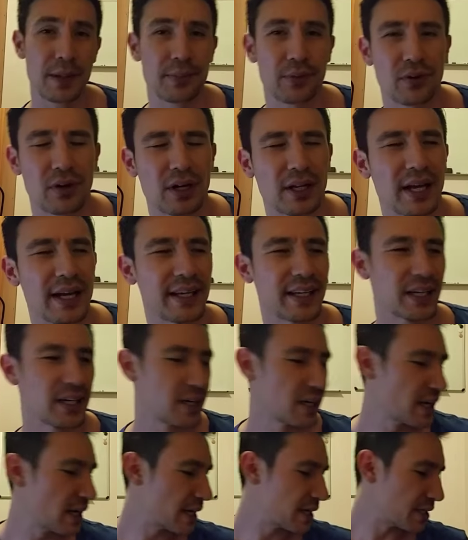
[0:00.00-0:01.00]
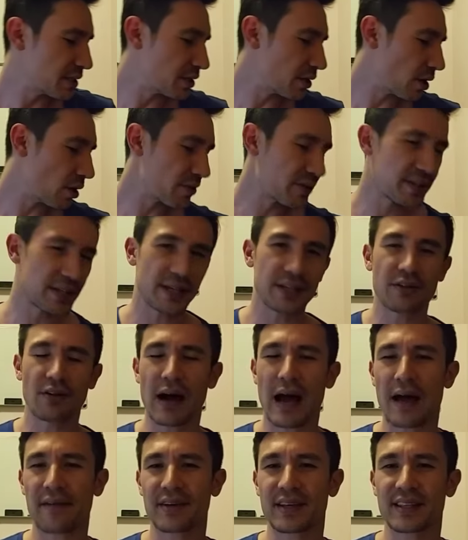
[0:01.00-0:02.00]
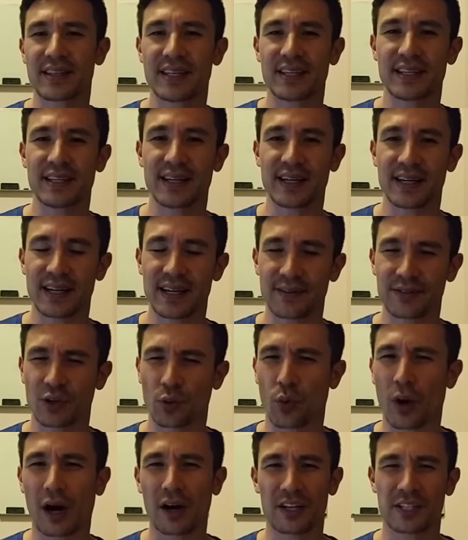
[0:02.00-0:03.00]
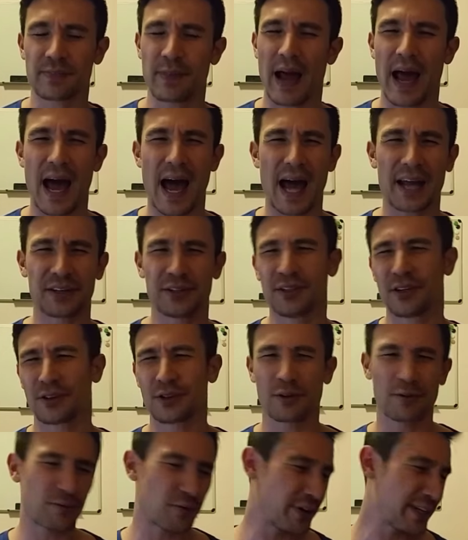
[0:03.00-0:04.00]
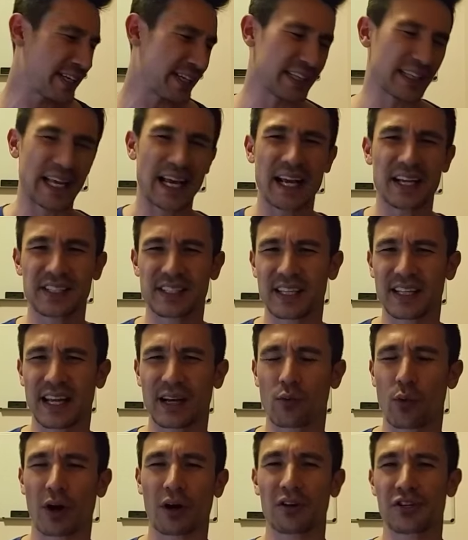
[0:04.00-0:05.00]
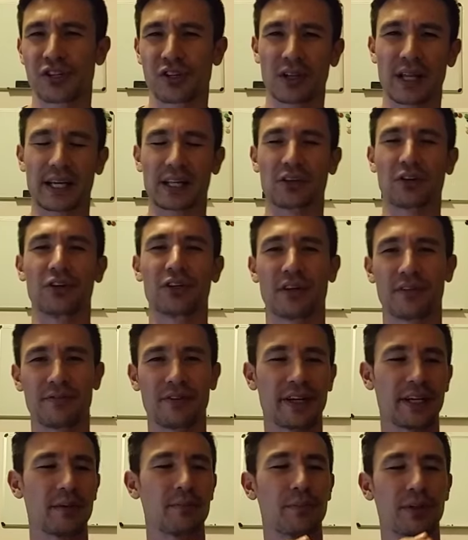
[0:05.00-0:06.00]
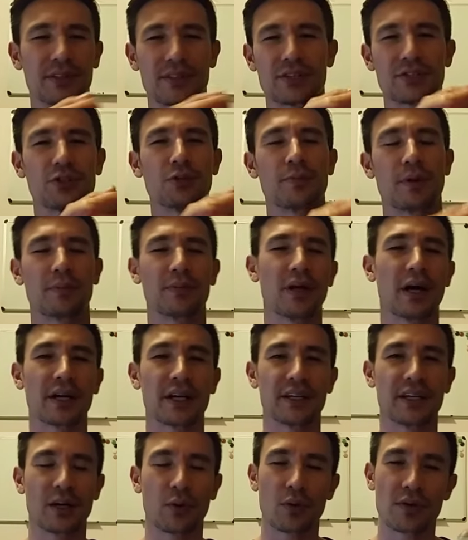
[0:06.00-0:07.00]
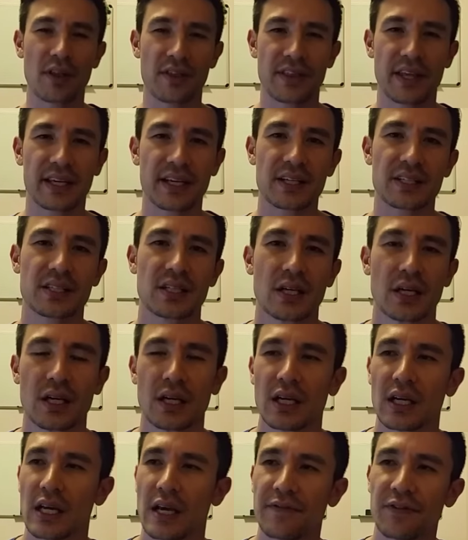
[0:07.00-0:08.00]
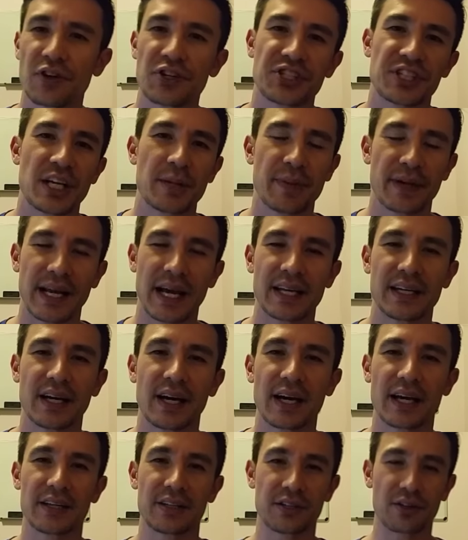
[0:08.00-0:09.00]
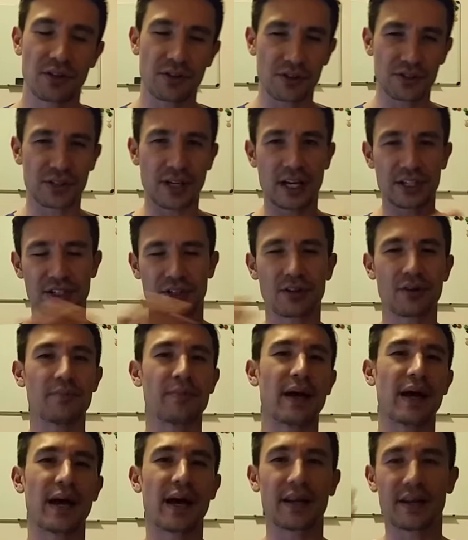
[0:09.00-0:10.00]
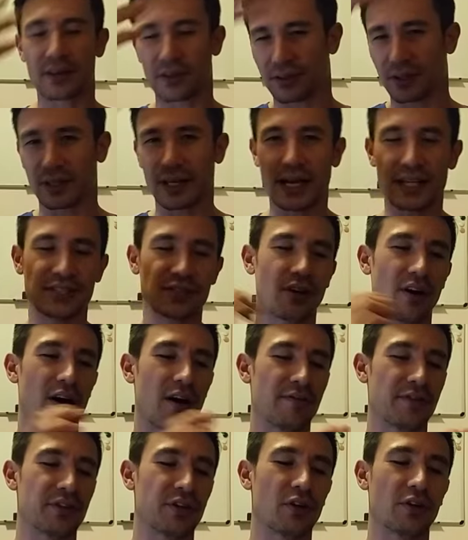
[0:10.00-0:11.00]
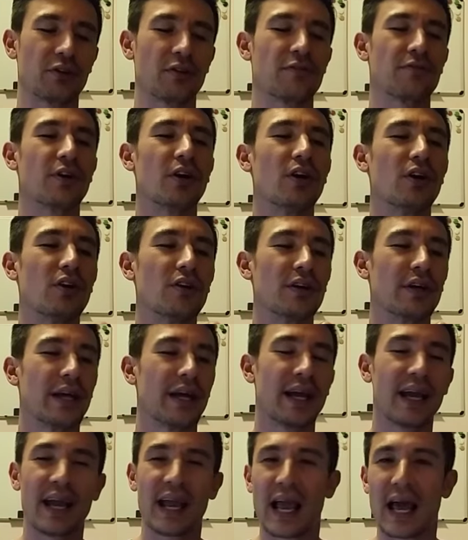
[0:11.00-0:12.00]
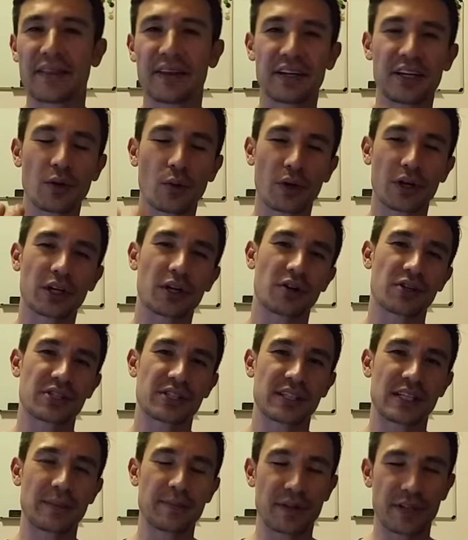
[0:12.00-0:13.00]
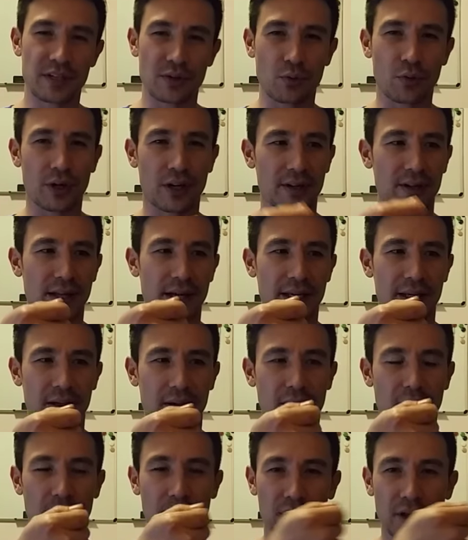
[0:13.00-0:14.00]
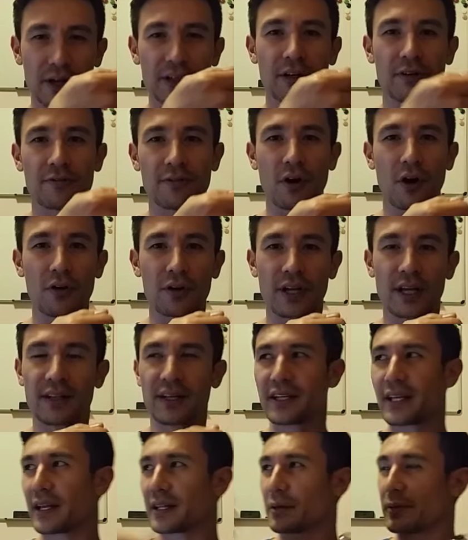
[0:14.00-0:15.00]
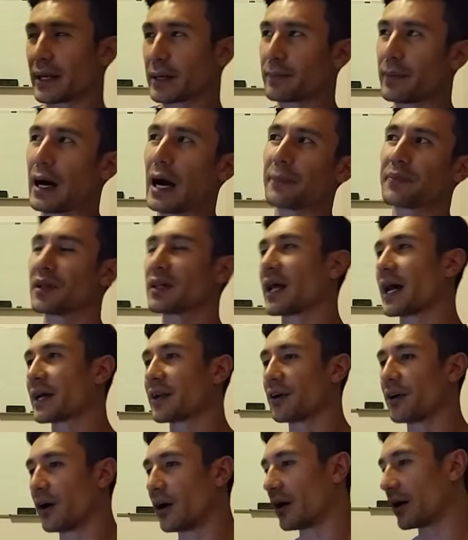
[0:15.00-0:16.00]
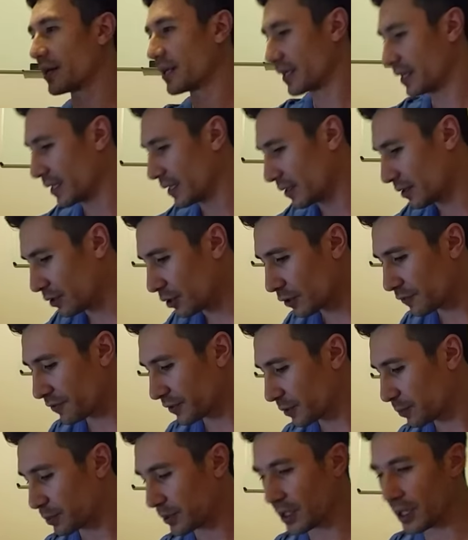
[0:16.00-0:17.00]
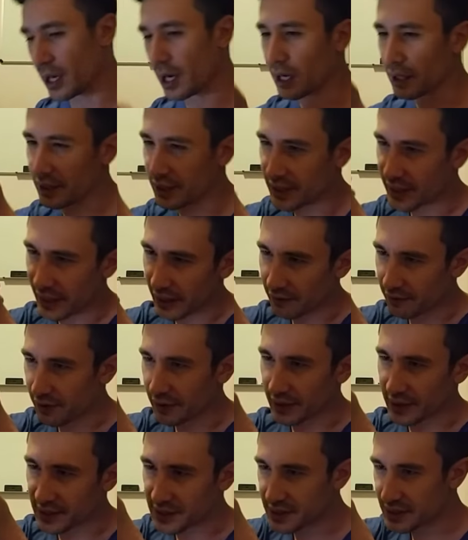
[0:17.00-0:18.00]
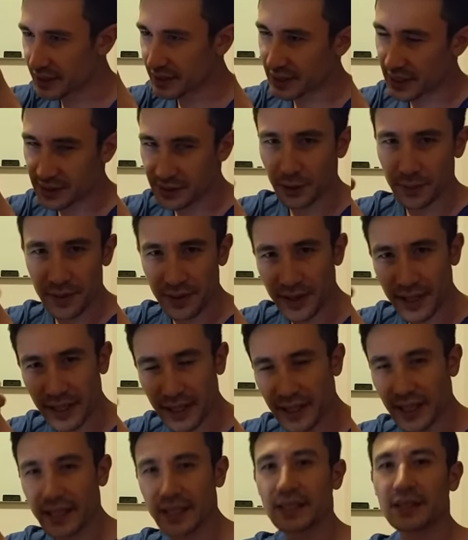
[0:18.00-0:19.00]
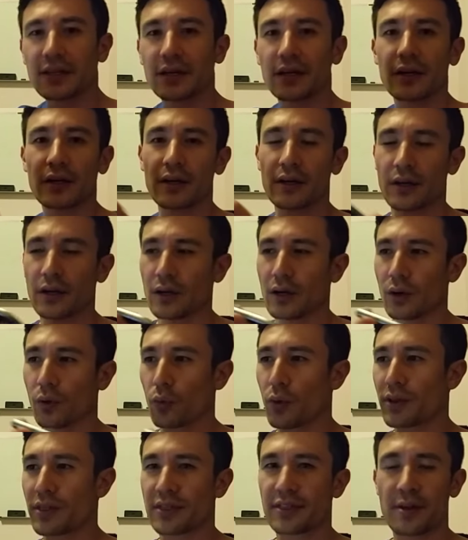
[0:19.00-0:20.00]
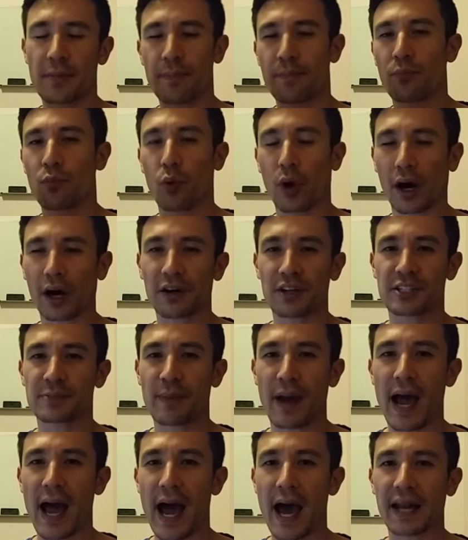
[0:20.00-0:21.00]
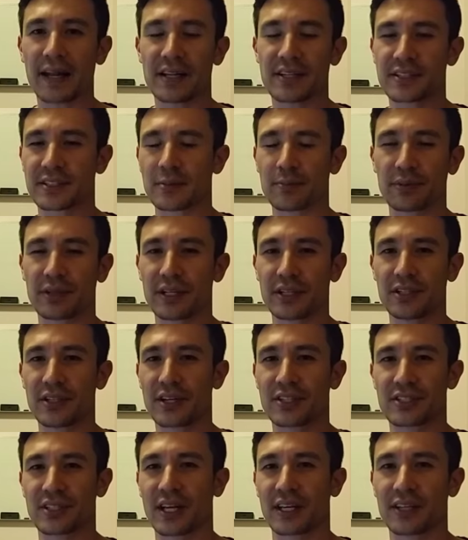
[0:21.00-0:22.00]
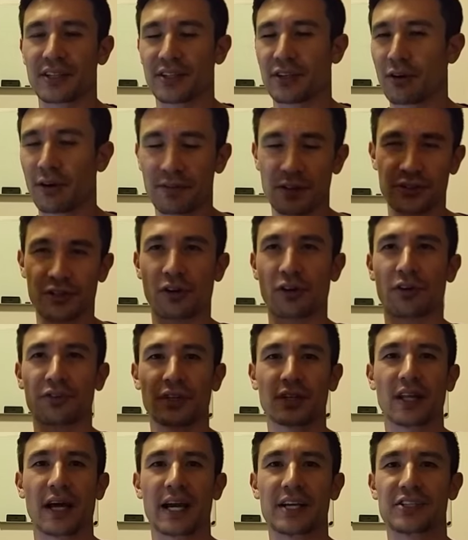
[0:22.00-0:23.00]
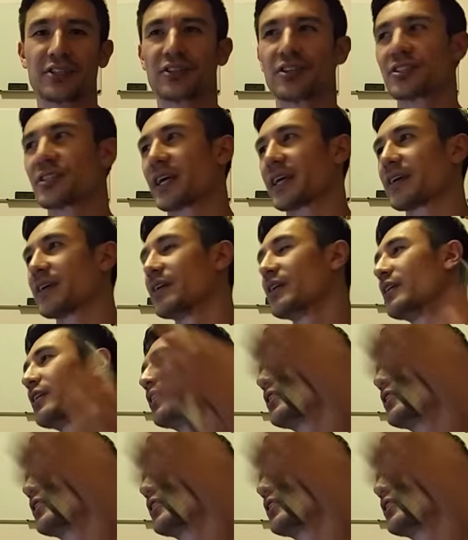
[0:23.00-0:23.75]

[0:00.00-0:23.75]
people are like, having the wireless pad, you're freaking lazy. Like, why don't you like learn to freaking put the stupid plug in there? Well, the thing is, if you're sleeping at night, those nights you're in bed, the lights off, and you're on your phone, and then you want to go to sleep and you want to like plug your phone in, and you have to like pop the light on, look for the plug, and you got to freaking stick that stupid thing like in there. With the wireless pad, it's simply just like, you don't have to turn on the lights. You just like